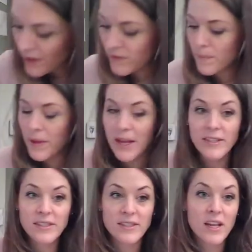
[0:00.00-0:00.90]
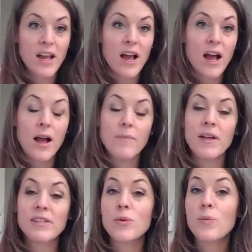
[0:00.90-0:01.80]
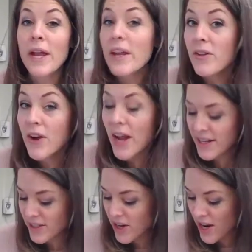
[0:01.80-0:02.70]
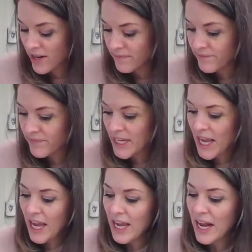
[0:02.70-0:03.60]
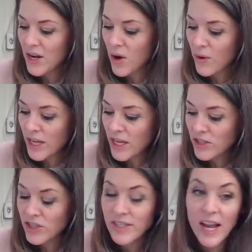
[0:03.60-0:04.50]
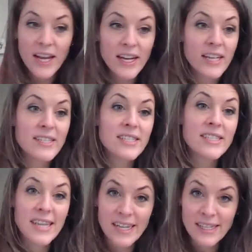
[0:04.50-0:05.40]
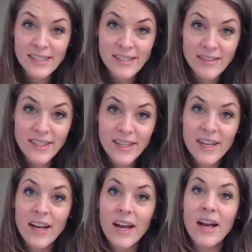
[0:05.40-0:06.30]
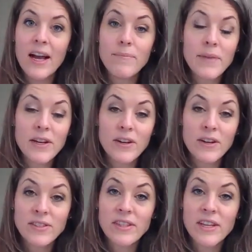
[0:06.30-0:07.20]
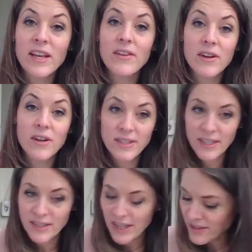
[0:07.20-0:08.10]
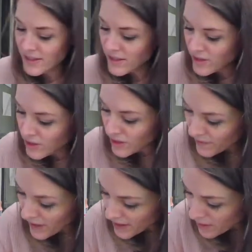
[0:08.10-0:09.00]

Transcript: the base, that's a regular hexagon, and I know each side is 6 meters, and there are 6 sides. So to find the